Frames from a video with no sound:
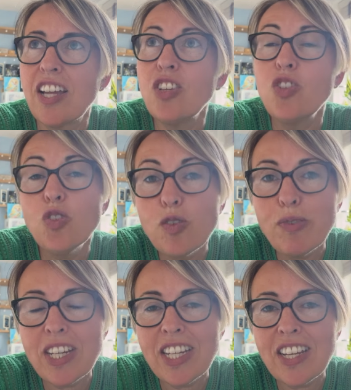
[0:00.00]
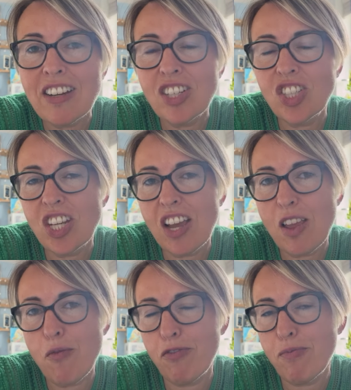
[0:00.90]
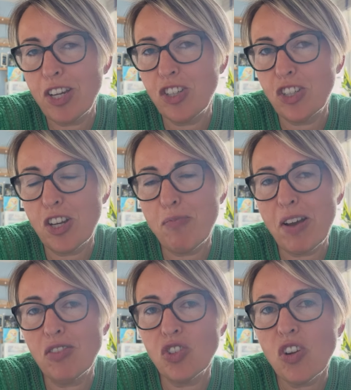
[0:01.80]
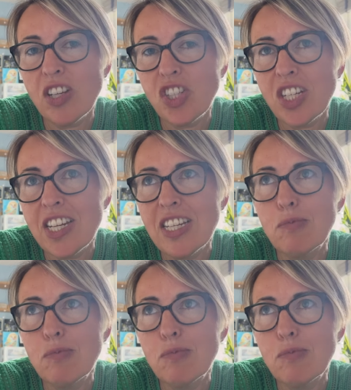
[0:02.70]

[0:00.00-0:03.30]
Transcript: and normally I share information about astrology,